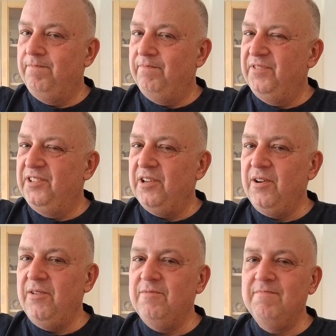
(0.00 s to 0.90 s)

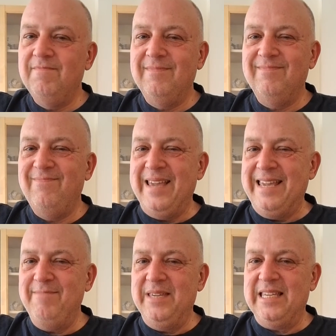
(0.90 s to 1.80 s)
So
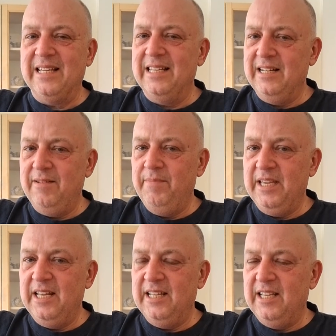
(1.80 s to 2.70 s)
maybe a little
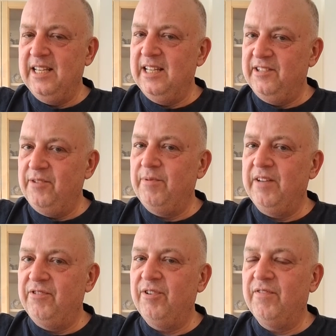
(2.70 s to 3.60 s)
bit, it's a way of
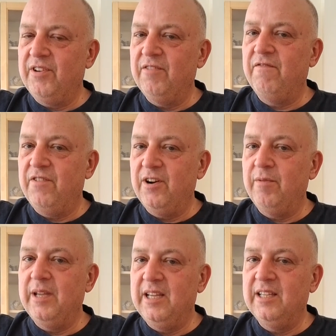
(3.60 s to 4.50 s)
sort of
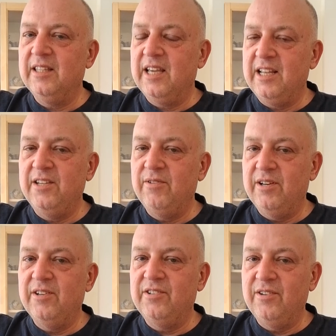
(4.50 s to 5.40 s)
confirming that you
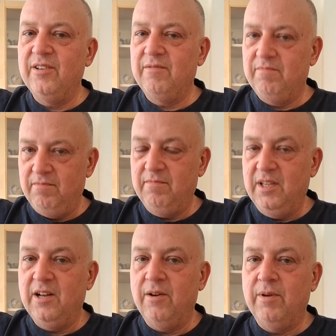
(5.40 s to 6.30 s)
understood,
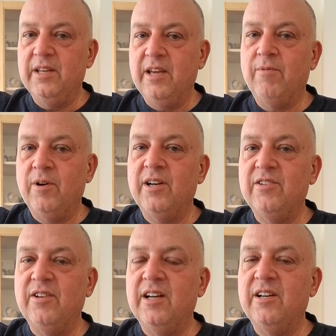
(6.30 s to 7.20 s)
what they wanted you
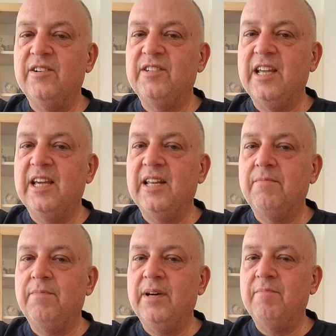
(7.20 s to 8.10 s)
to understand.
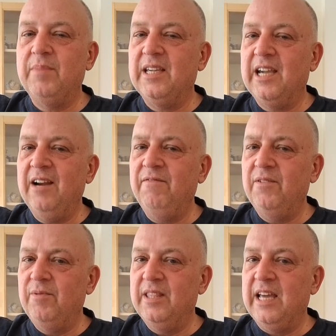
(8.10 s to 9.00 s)
But be careful
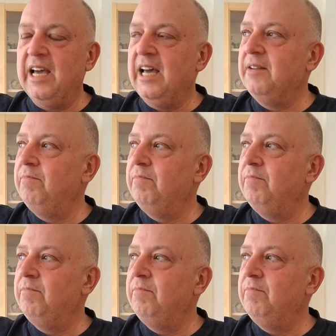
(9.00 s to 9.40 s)
with that